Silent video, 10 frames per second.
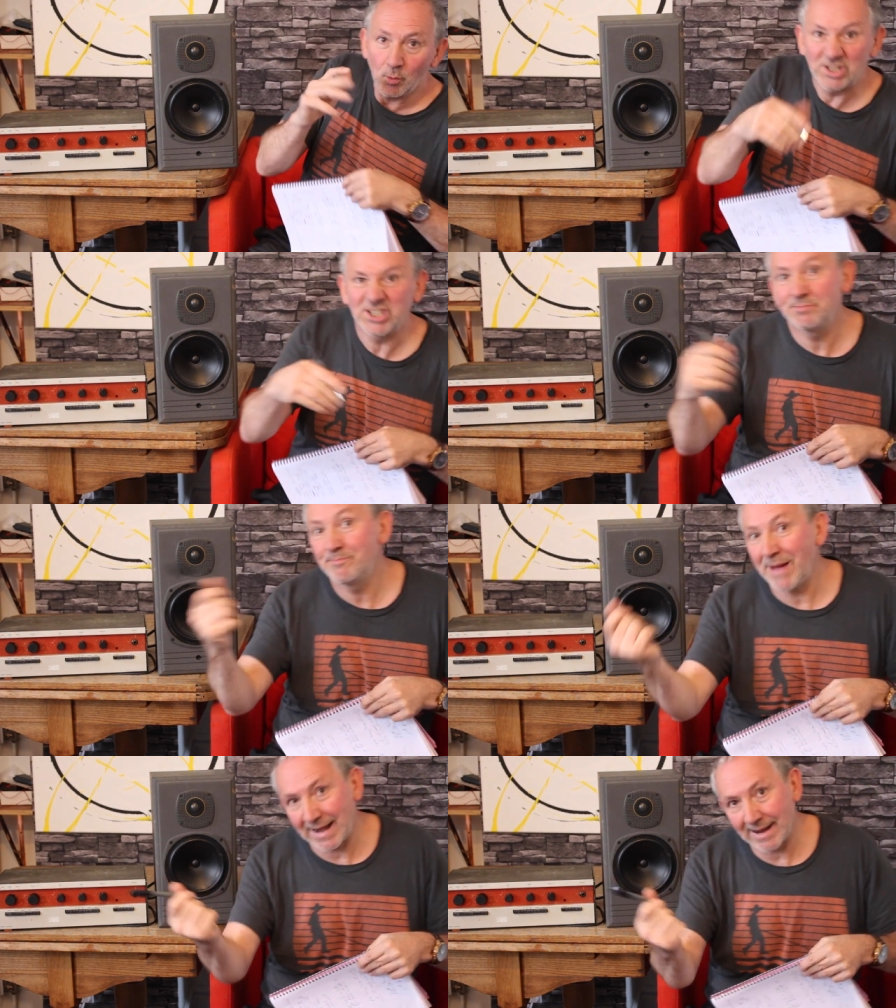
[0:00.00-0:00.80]
which is
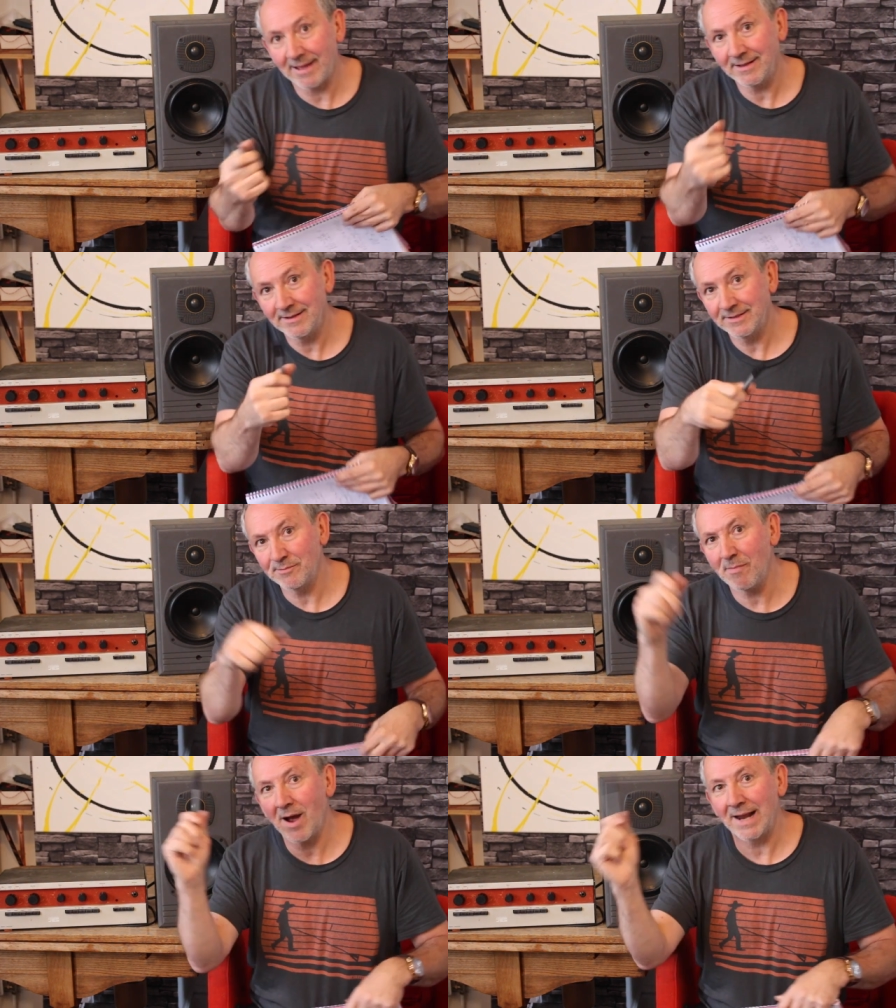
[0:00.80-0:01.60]
better
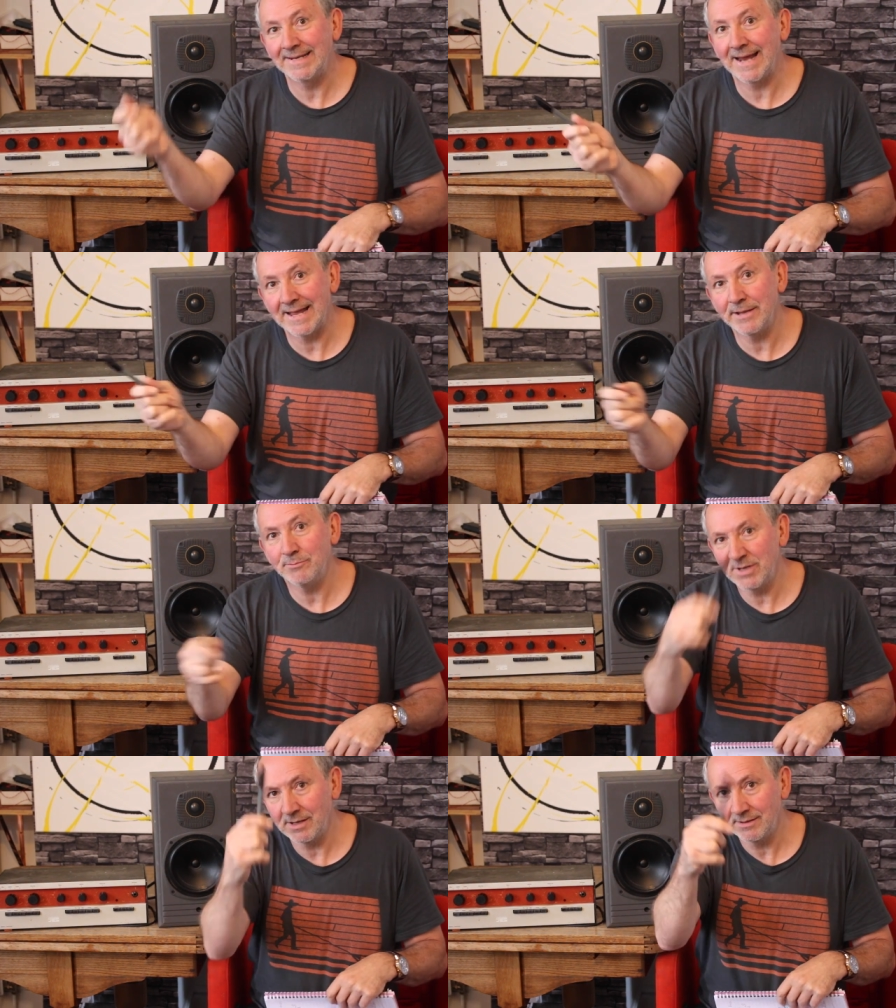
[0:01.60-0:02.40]
than my
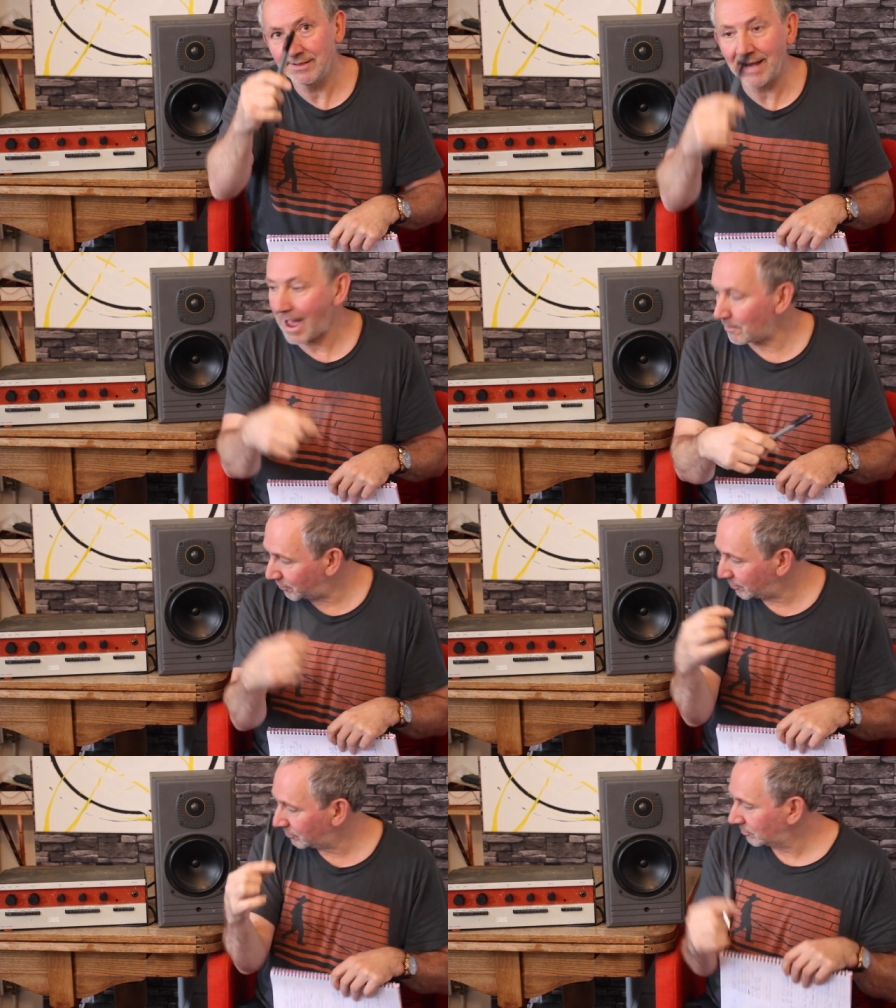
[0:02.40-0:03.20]
Naim
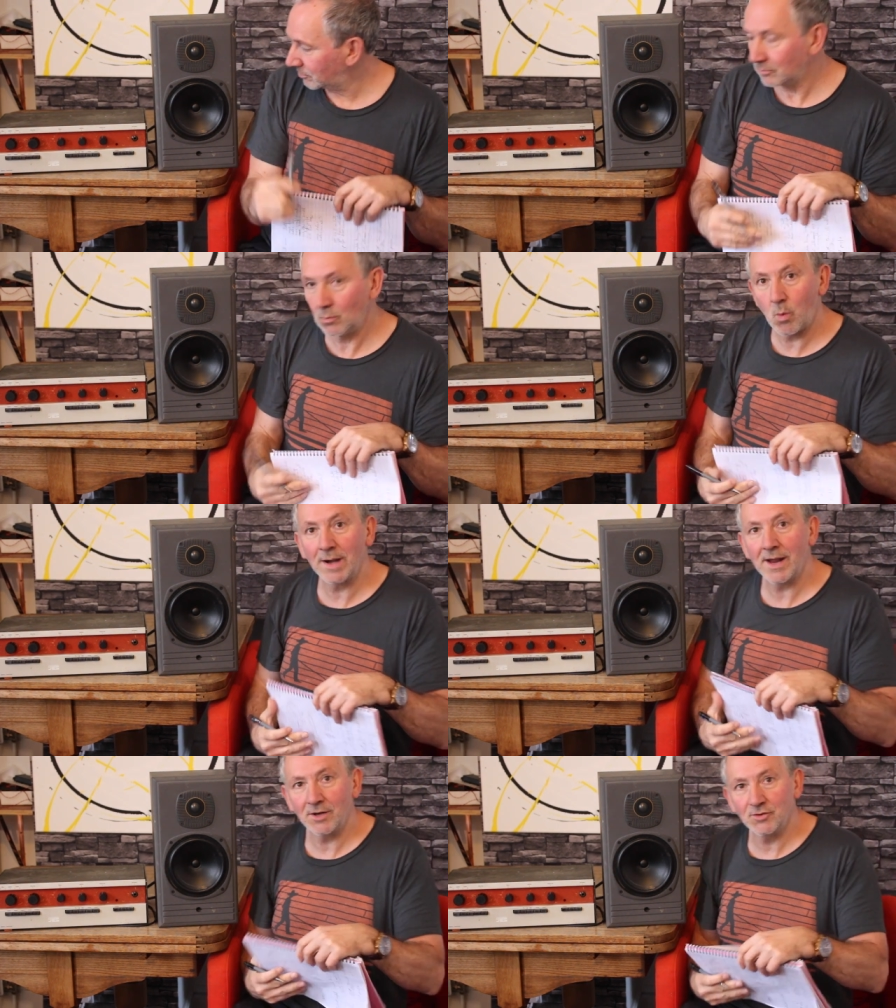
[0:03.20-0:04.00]
NAP
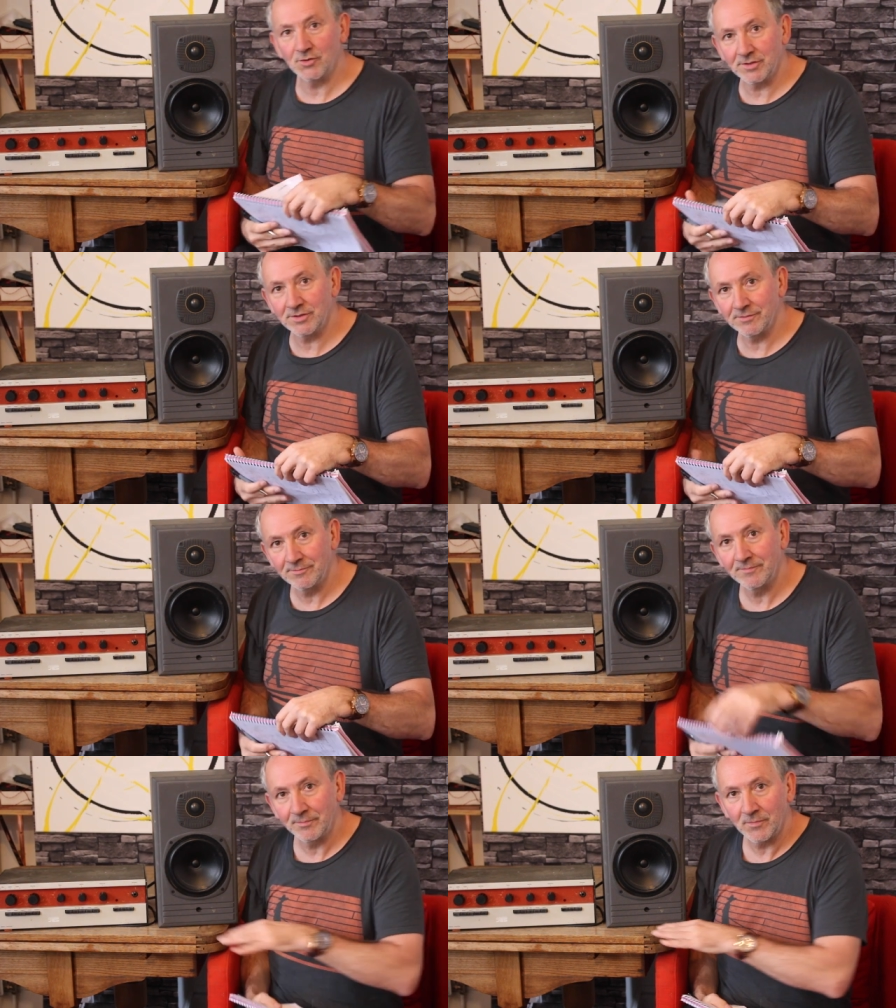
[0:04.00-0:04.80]
100,
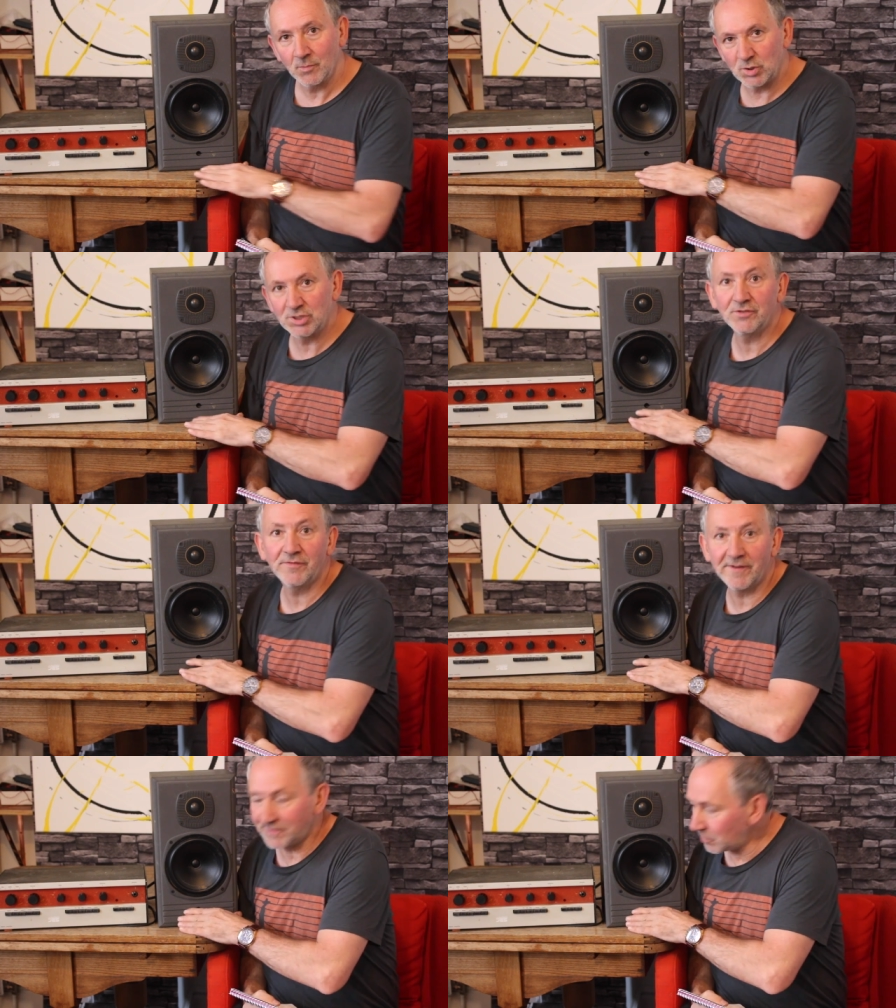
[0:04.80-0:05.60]
which is
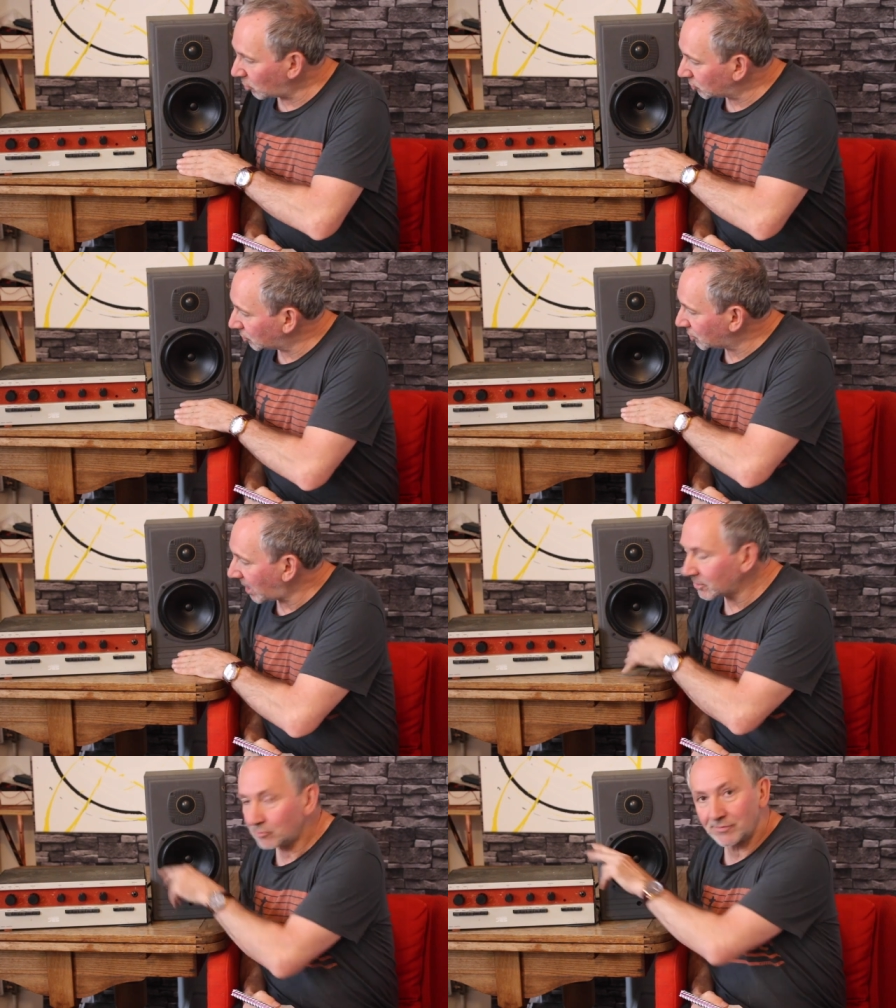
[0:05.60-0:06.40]
50 watts a
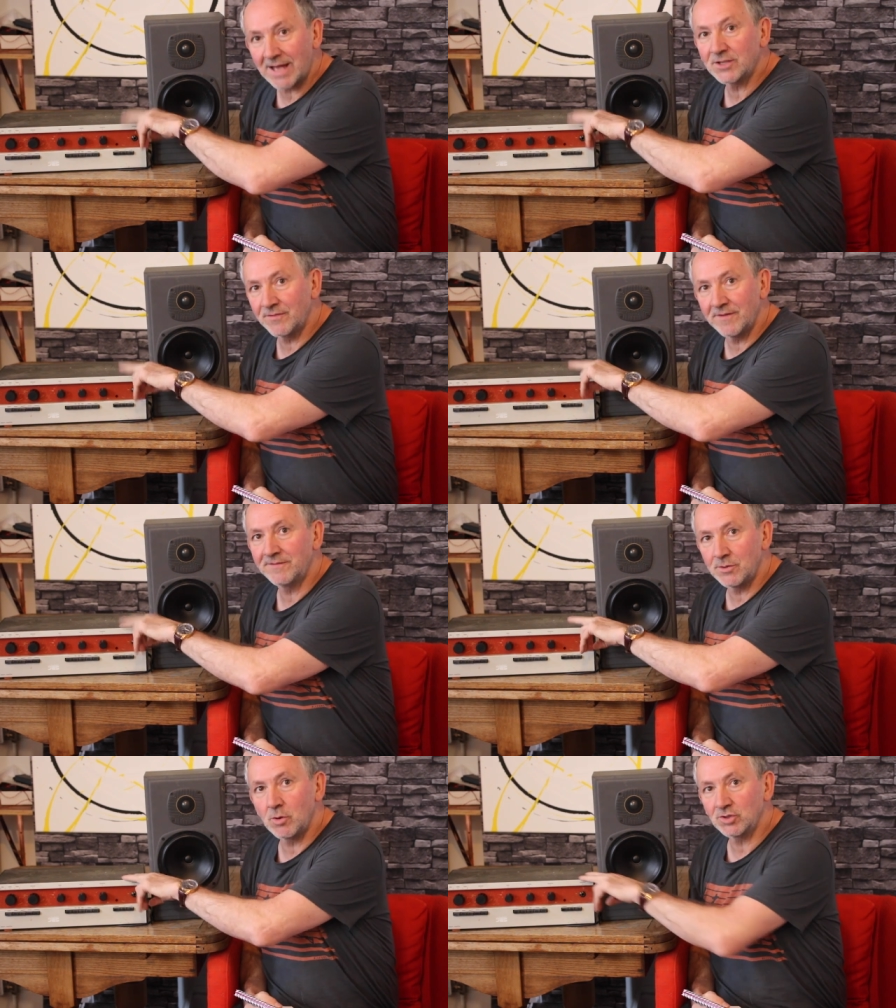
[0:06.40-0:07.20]
channel. That's
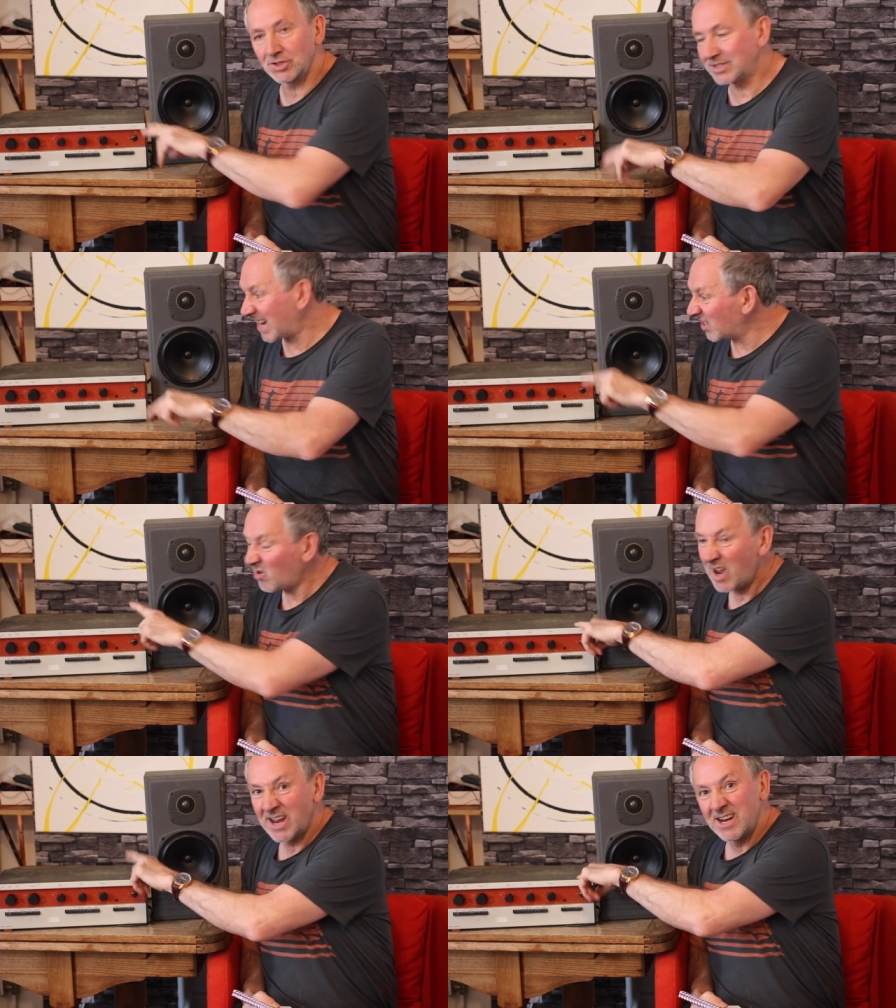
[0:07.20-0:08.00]
50 watts a channel.